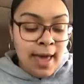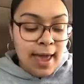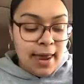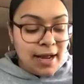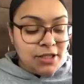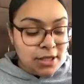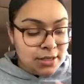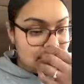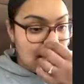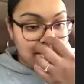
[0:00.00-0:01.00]
And I
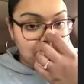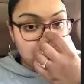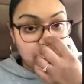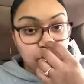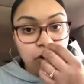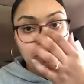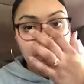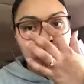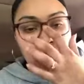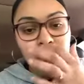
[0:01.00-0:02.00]
just, I've just learned
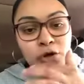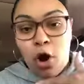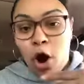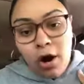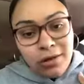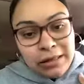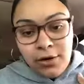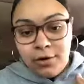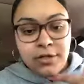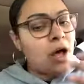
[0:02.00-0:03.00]
from, you know, our
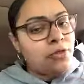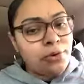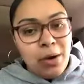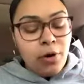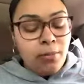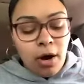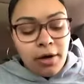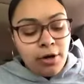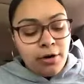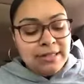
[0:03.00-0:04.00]
leaders, other network
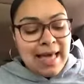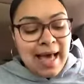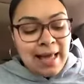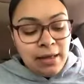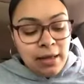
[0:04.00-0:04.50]
marketers that